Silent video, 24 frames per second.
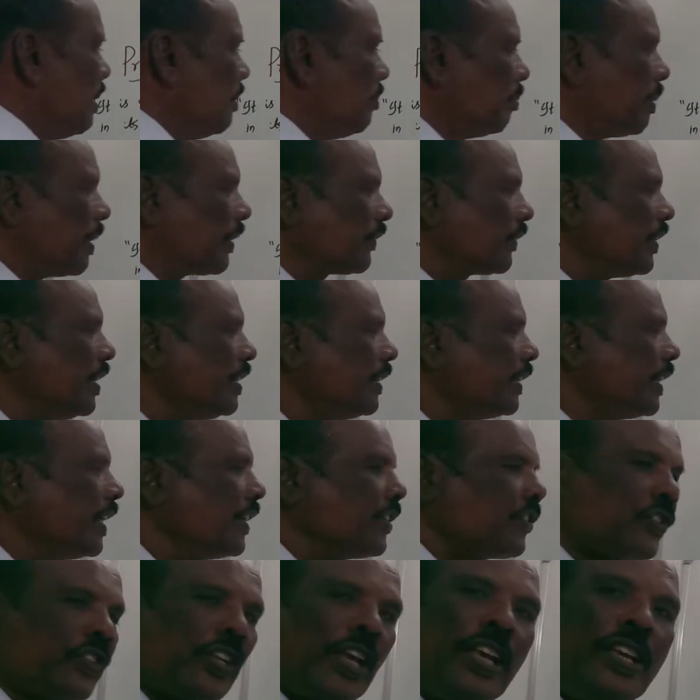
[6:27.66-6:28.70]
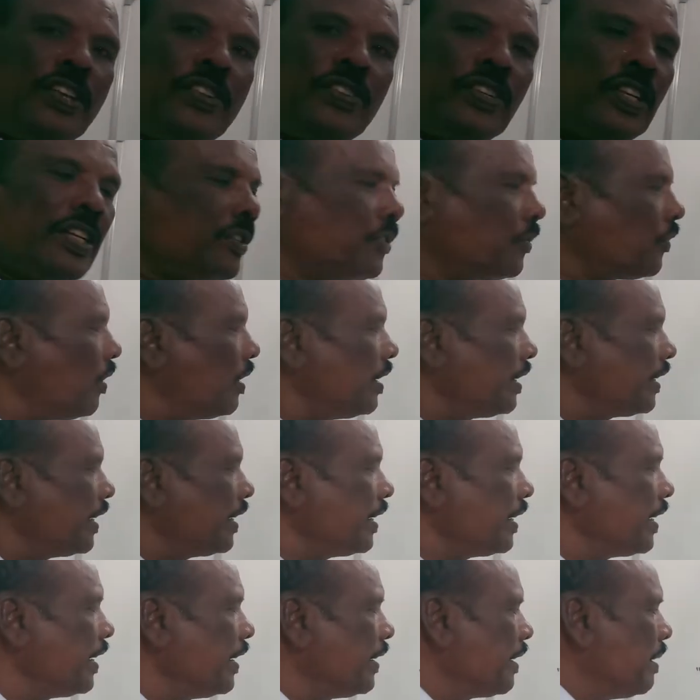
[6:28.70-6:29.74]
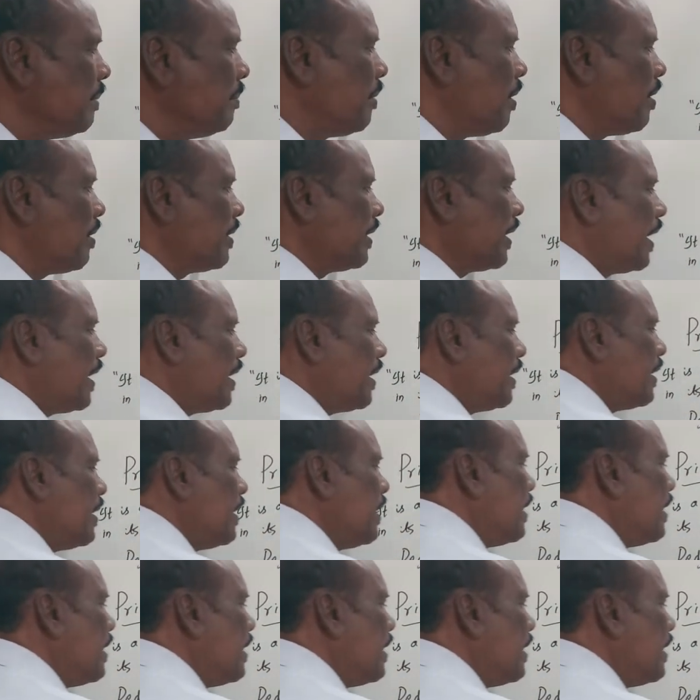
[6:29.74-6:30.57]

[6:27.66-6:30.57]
Percentage change in quantity demanded